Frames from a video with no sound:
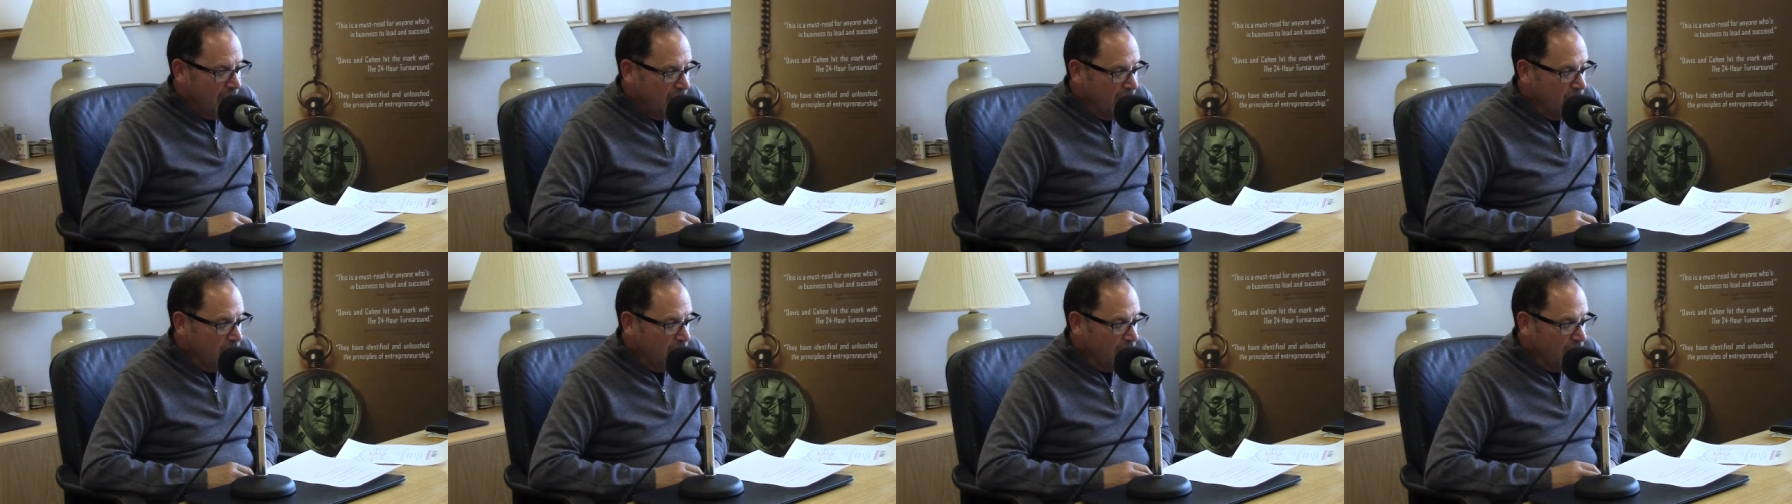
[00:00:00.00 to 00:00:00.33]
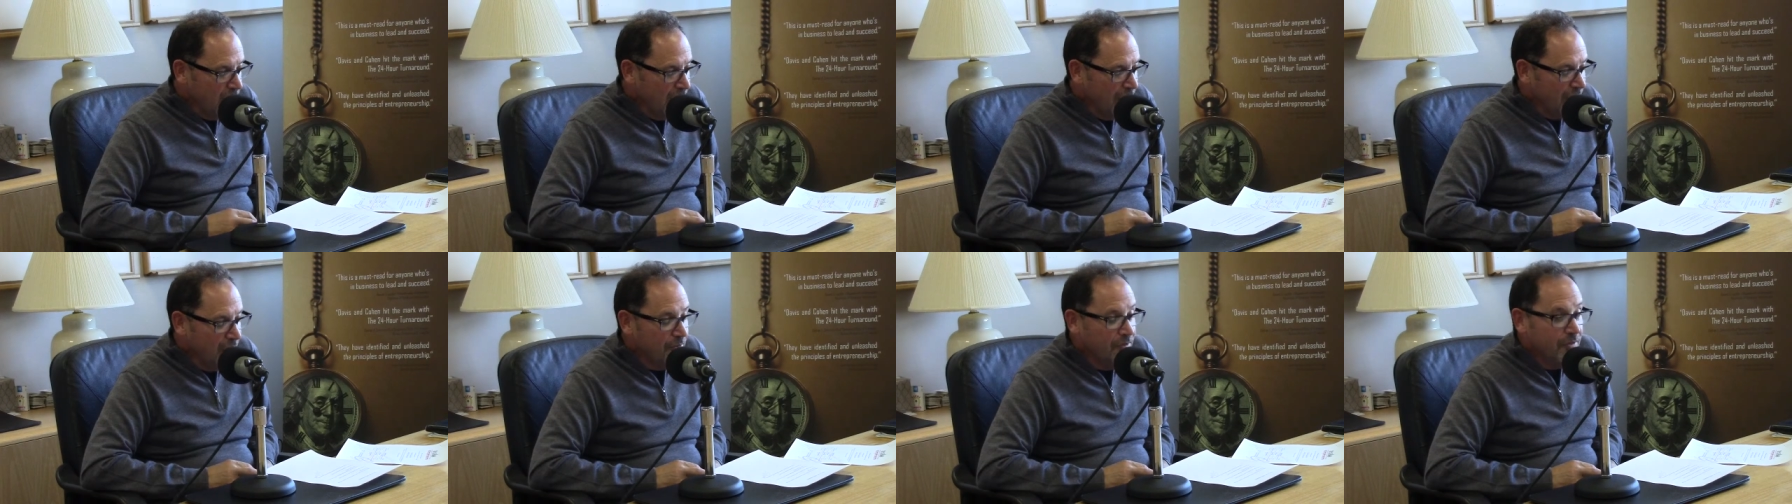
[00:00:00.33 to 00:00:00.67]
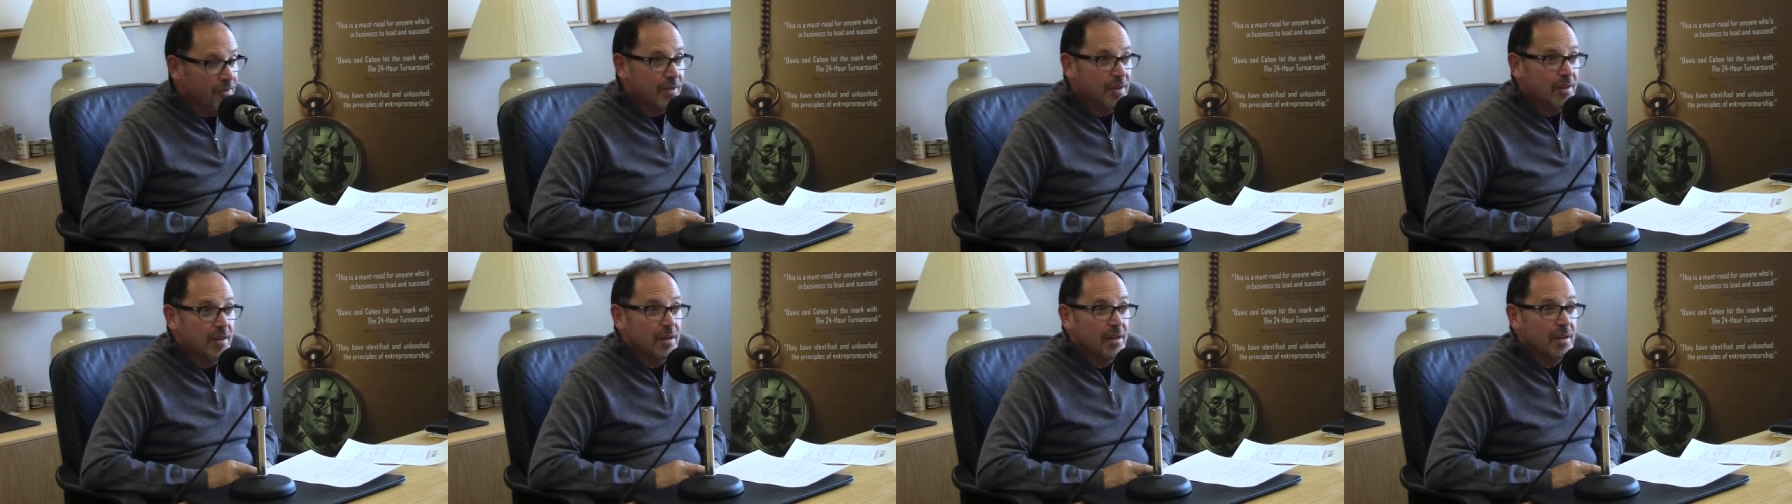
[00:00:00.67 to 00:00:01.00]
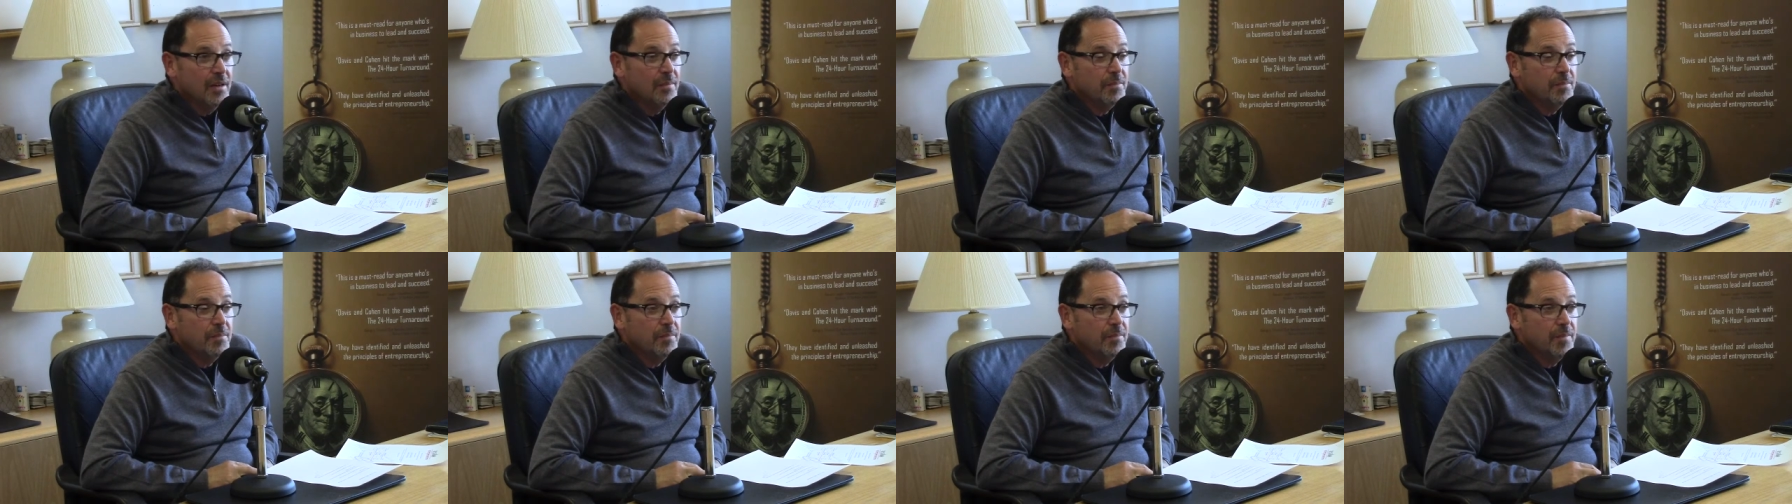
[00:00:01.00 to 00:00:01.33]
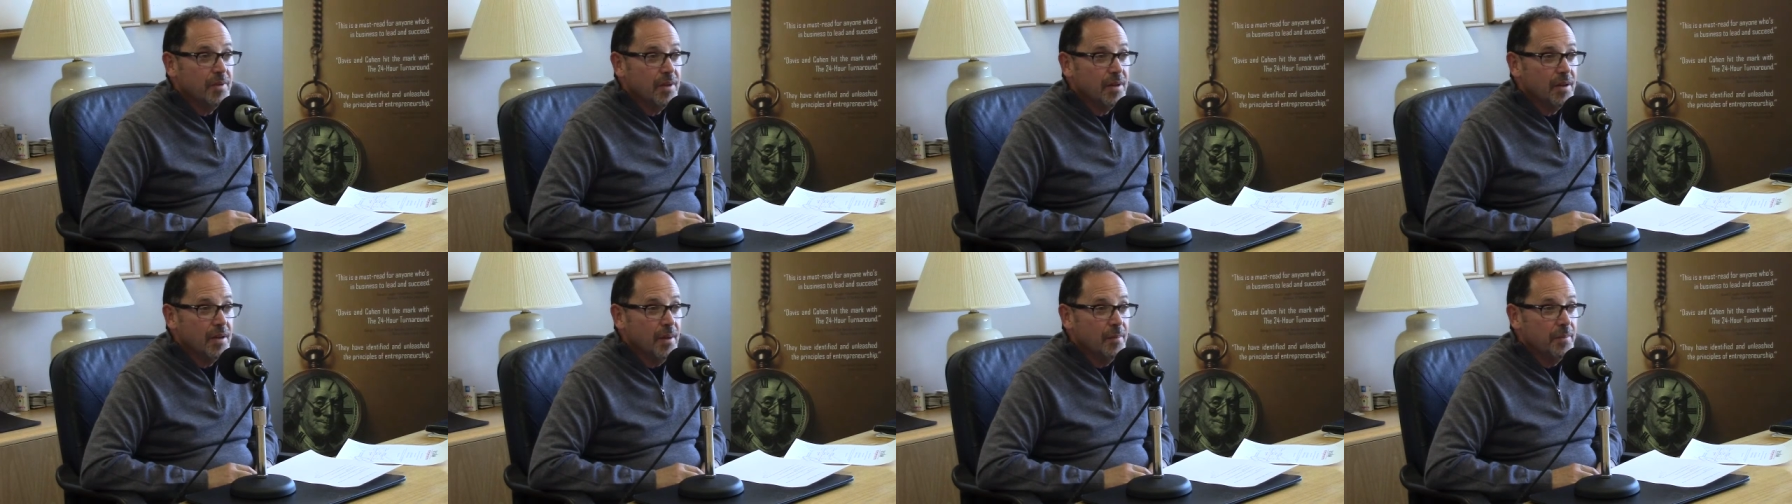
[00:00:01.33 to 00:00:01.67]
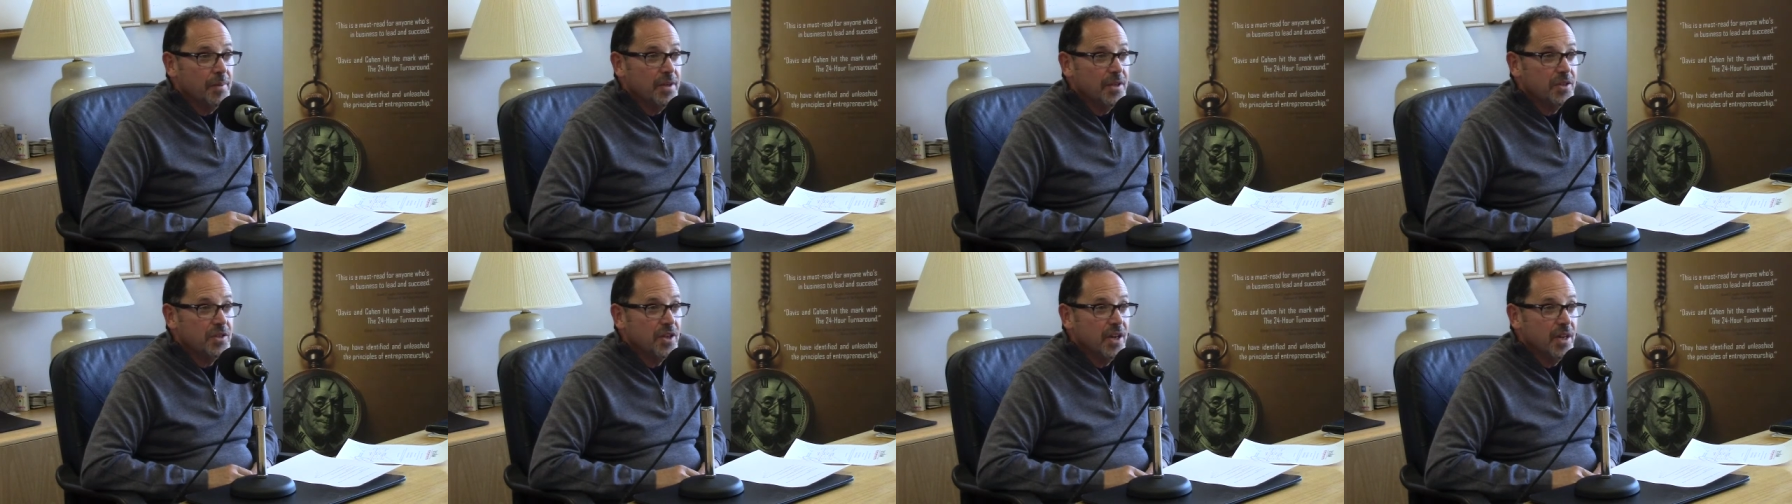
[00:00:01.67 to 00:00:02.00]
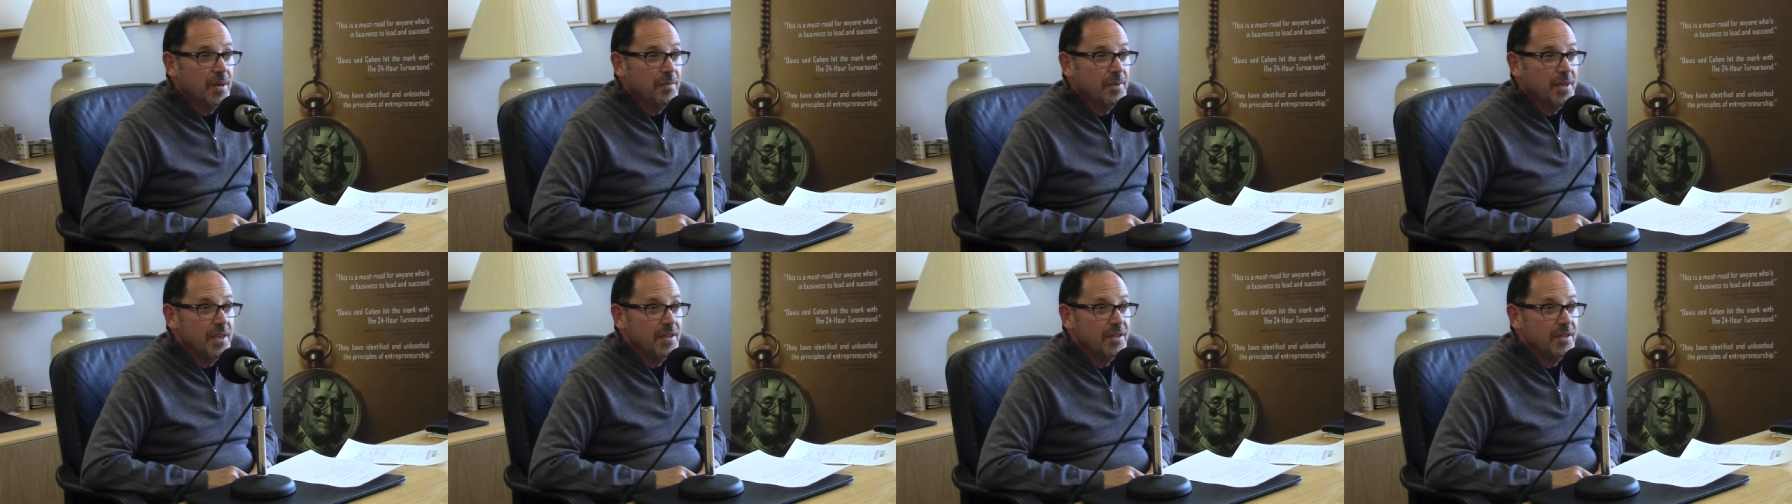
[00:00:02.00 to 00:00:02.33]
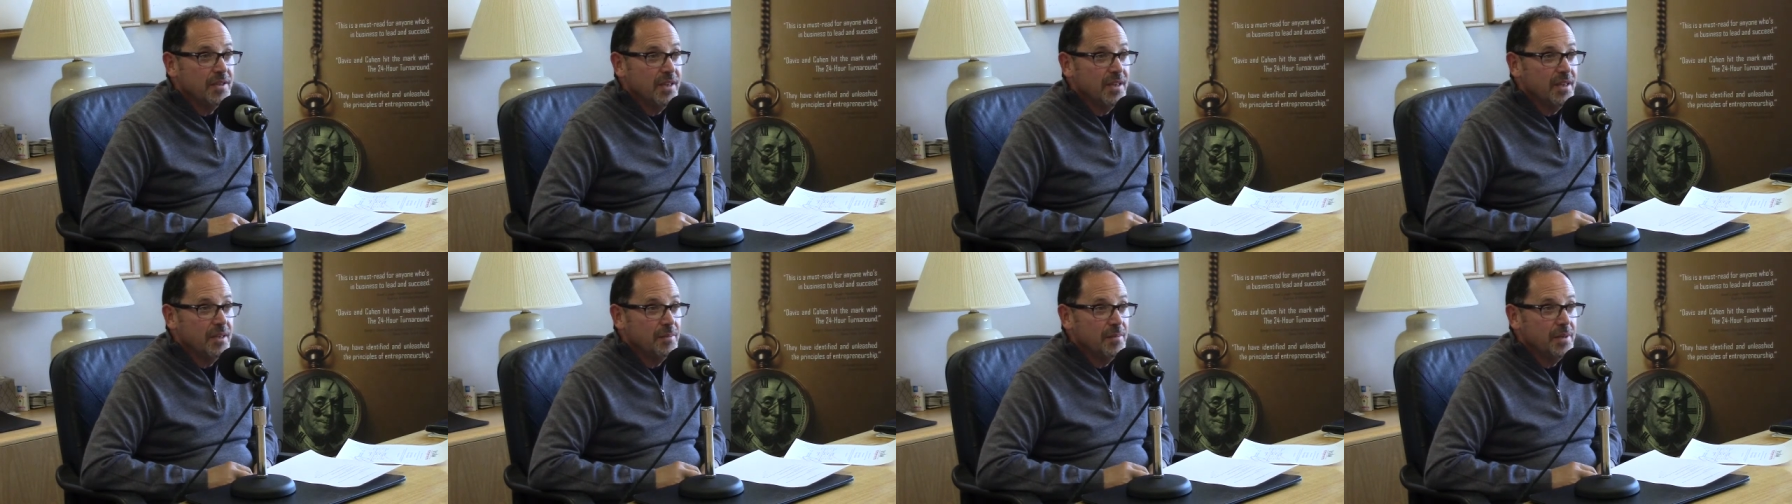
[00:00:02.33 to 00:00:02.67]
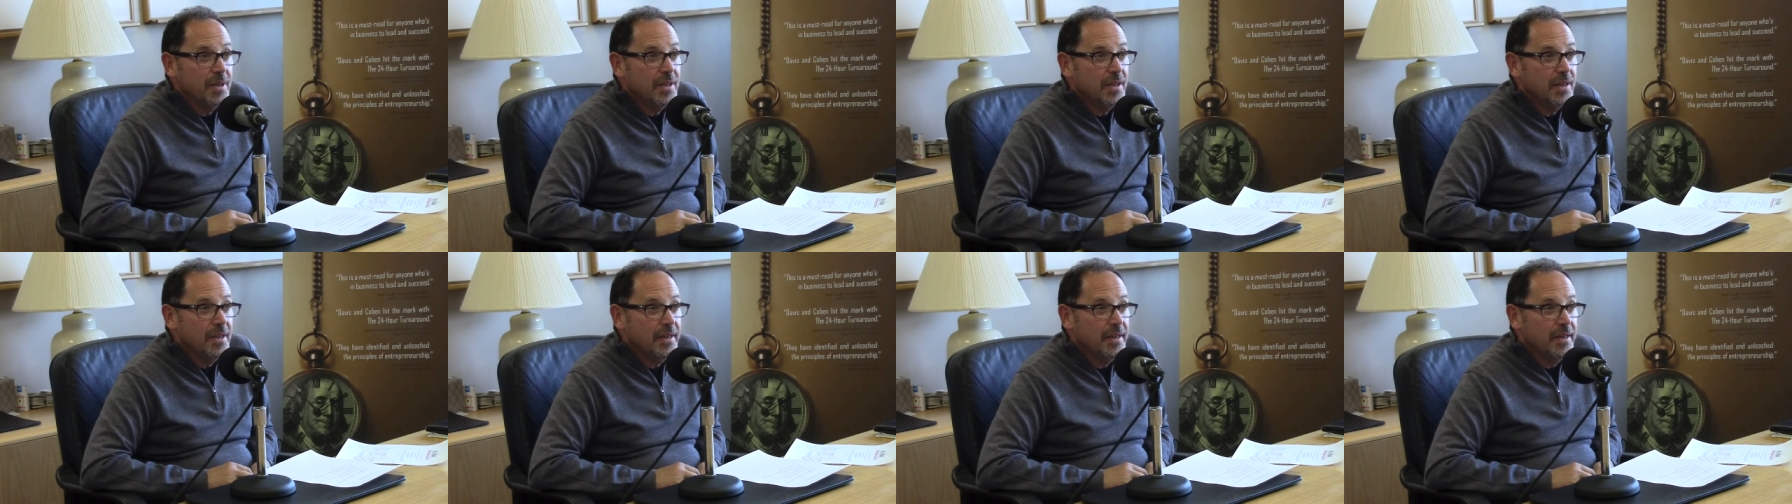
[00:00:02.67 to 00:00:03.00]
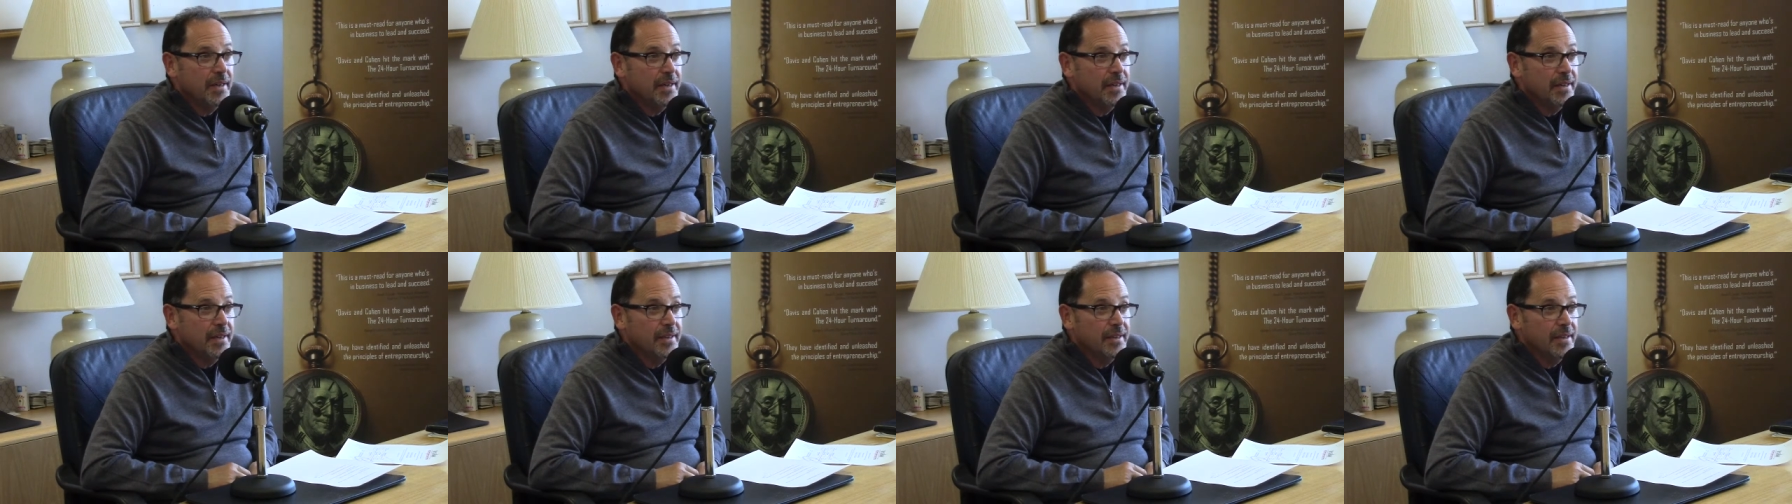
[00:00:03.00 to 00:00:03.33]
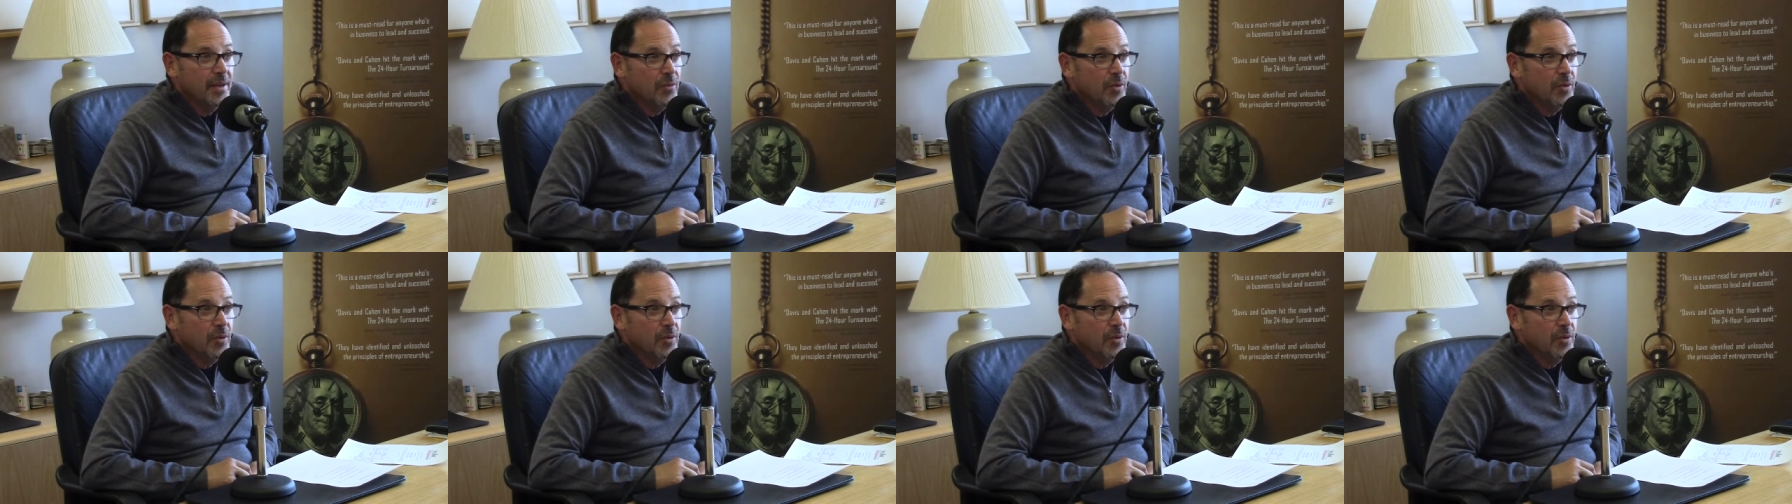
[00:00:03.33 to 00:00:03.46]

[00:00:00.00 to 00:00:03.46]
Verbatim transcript: You know, a lot of uh, companies I meet say to me uh,